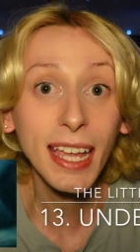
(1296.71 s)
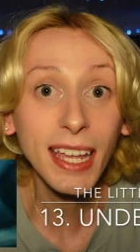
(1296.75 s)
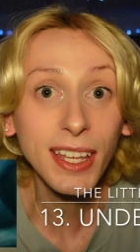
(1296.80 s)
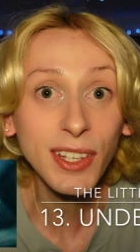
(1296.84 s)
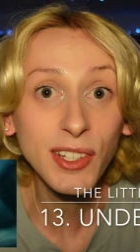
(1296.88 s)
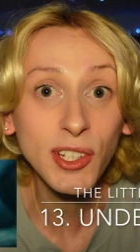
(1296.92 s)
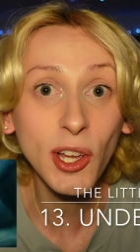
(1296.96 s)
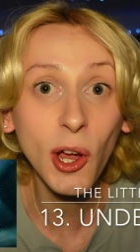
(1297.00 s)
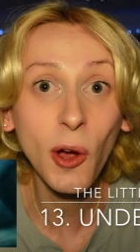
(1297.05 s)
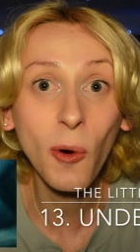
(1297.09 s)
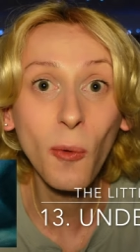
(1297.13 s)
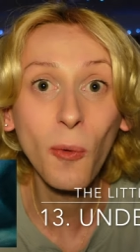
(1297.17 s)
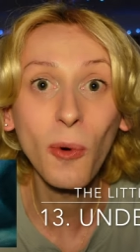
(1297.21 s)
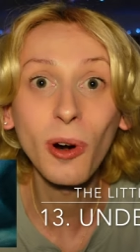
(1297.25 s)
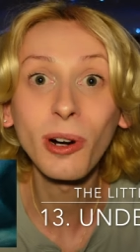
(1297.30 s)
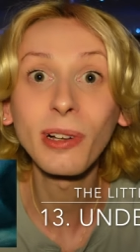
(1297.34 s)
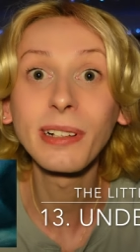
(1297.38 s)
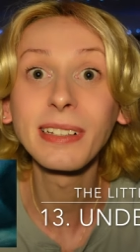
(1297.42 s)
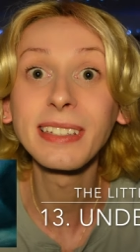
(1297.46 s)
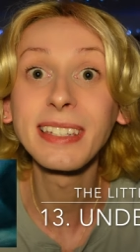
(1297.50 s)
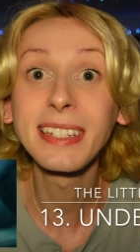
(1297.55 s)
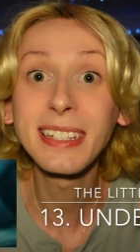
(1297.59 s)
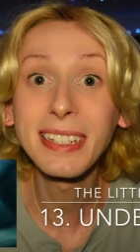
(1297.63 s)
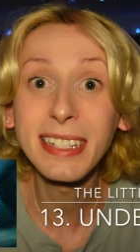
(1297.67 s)
is a
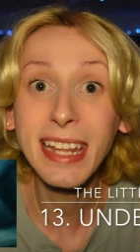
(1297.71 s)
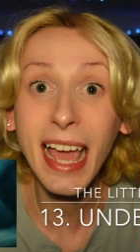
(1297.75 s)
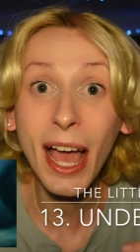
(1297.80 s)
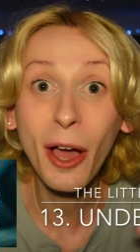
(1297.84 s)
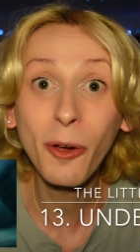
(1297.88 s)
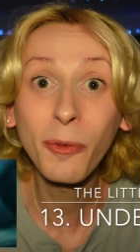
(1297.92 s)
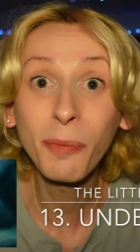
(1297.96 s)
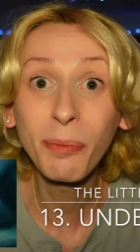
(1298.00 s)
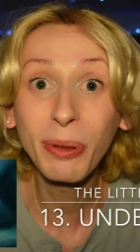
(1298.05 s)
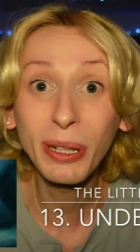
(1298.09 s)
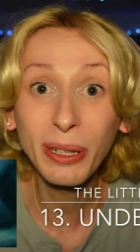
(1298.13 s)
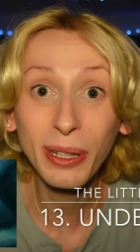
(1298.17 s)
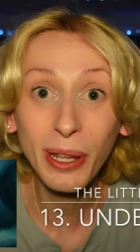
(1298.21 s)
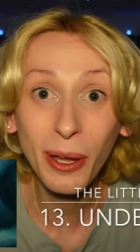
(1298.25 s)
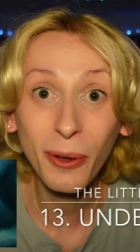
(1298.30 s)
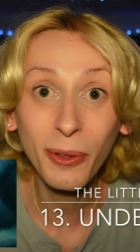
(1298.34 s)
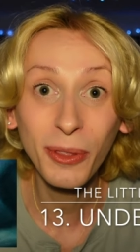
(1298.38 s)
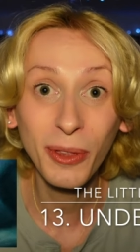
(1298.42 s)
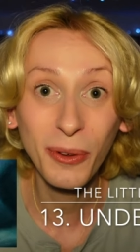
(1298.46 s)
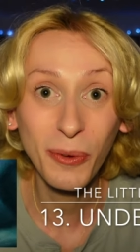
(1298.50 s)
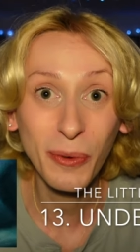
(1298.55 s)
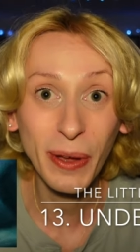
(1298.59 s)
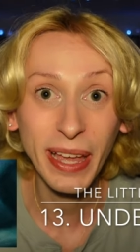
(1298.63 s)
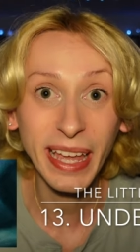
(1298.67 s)
world down below
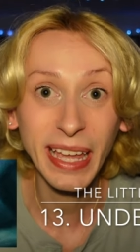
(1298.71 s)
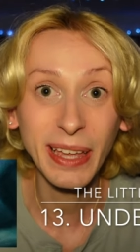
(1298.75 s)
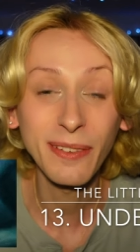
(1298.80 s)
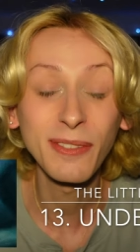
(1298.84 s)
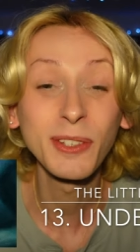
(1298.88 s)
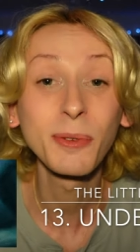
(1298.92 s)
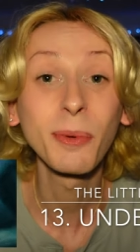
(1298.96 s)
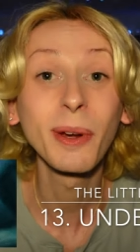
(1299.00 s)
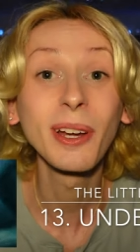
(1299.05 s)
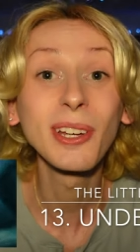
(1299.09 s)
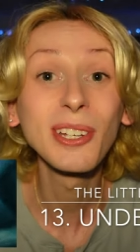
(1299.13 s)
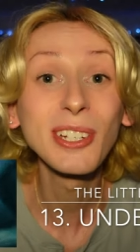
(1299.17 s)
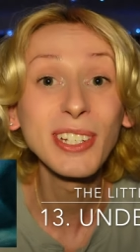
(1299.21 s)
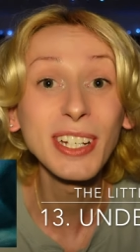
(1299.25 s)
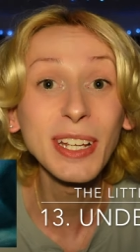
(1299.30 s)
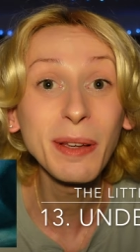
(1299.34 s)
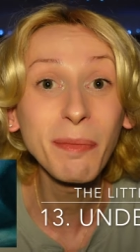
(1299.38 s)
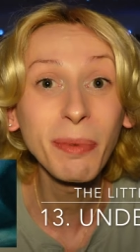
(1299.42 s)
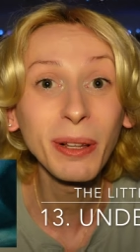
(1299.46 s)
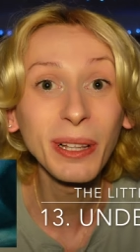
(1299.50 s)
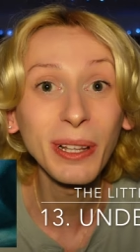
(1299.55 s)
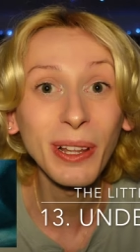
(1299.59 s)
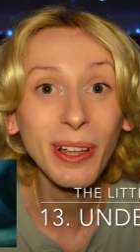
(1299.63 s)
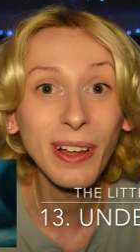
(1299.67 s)
the waves where she
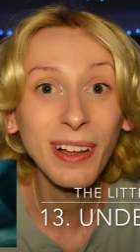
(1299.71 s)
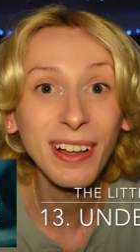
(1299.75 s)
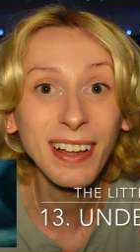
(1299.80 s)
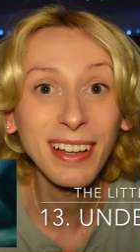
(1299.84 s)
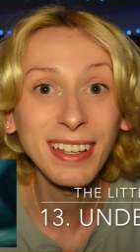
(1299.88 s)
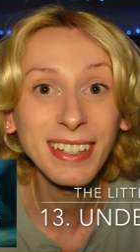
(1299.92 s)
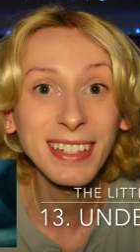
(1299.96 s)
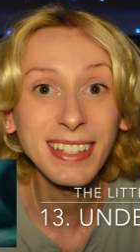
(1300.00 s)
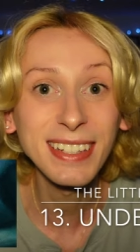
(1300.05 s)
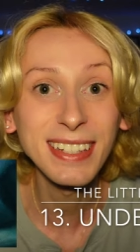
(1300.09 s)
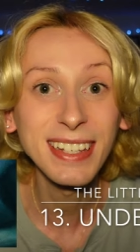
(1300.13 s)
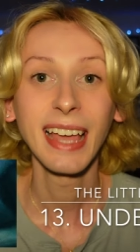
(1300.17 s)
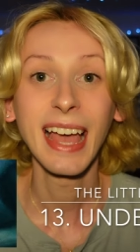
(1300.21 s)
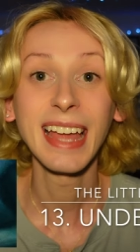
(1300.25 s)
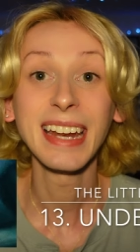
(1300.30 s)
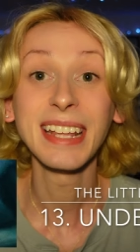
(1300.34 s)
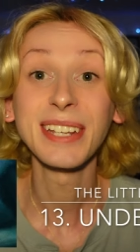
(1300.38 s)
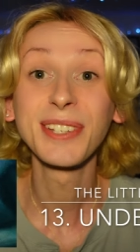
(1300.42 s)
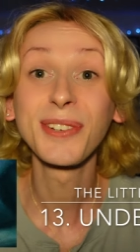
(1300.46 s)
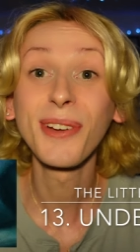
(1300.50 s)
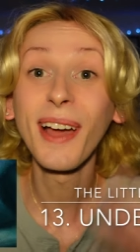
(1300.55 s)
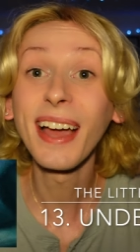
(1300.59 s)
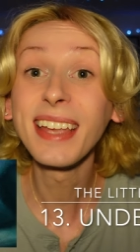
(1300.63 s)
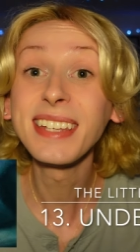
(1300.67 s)
belongs, and he
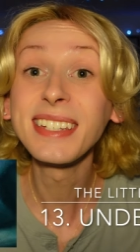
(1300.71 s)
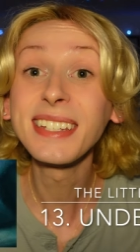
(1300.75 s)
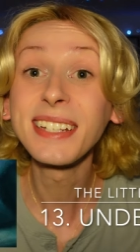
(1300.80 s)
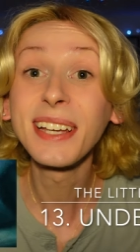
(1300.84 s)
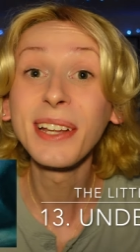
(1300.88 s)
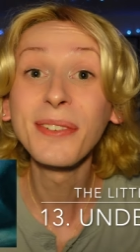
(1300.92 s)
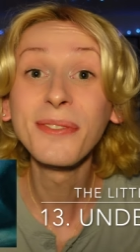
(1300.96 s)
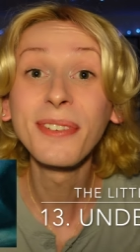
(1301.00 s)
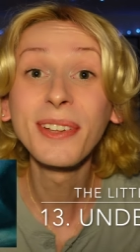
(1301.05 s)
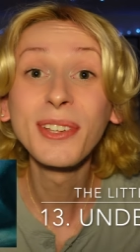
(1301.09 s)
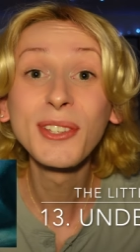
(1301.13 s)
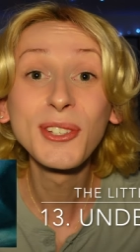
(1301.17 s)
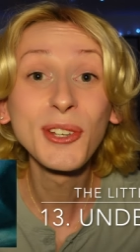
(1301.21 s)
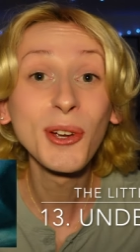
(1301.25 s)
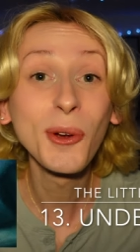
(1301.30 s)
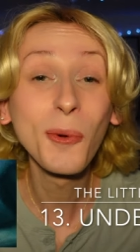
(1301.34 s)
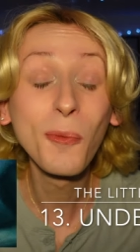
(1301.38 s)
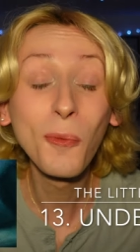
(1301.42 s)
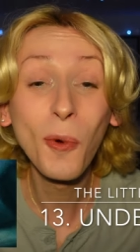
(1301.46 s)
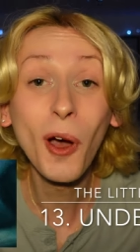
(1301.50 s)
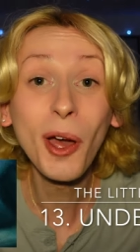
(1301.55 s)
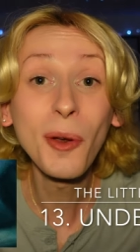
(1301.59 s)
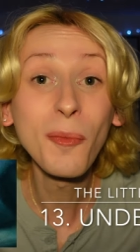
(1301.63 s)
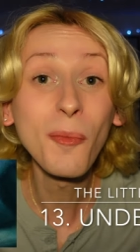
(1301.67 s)
tries to convince her
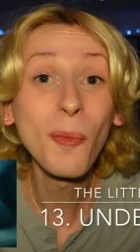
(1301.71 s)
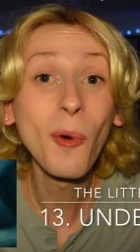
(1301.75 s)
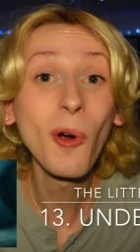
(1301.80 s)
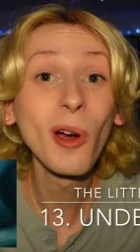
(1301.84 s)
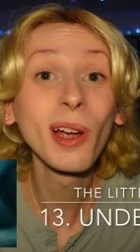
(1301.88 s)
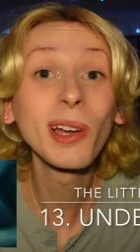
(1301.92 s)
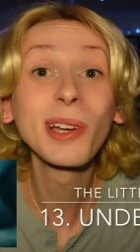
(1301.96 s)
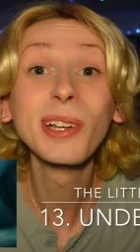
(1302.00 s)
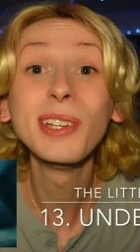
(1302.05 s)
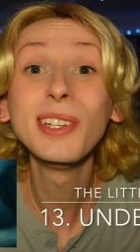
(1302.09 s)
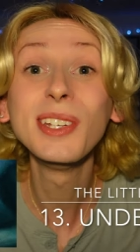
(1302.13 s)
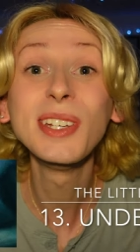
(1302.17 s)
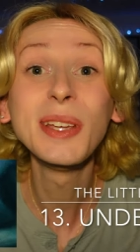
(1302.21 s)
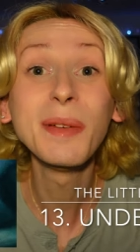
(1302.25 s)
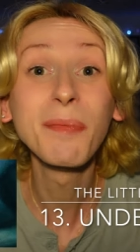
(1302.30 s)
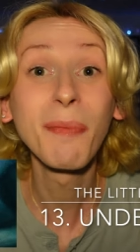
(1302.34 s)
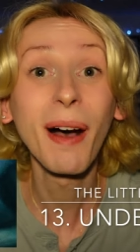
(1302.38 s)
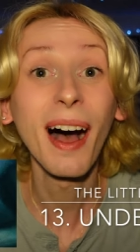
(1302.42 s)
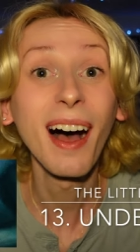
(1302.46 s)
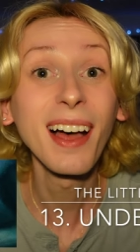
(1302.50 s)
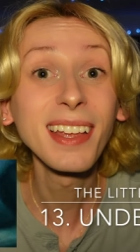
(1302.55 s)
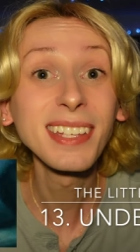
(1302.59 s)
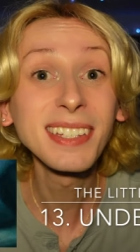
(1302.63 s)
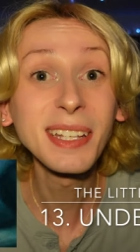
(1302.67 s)
what more could she
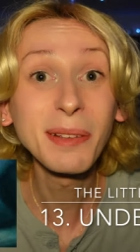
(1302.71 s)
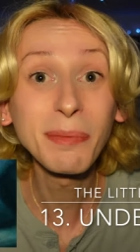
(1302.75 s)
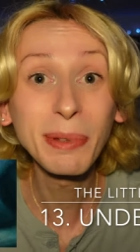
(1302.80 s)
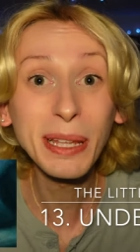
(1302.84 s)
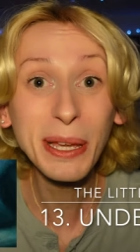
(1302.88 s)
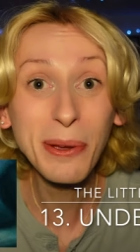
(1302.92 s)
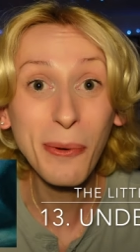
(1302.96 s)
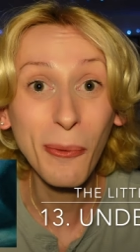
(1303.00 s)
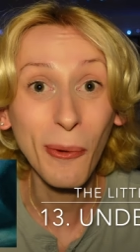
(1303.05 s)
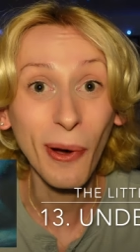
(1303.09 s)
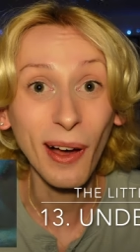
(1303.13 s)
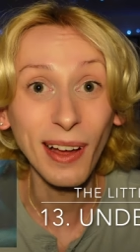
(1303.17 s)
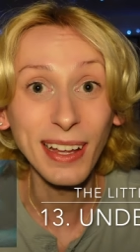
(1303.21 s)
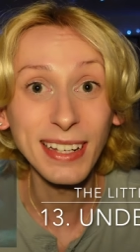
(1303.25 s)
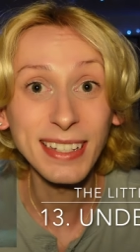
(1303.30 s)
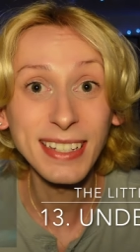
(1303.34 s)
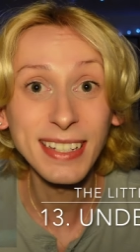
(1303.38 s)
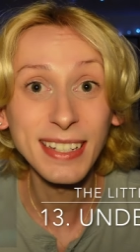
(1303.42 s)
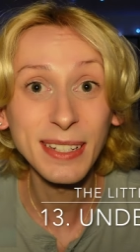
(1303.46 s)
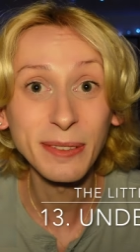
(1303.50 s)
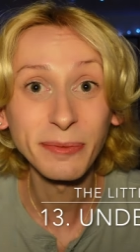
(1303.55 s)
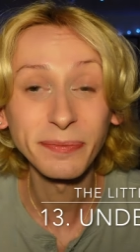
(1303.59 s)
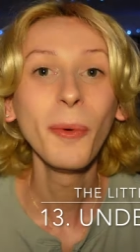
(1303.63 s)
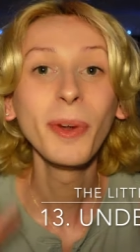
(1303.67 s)
possibly want.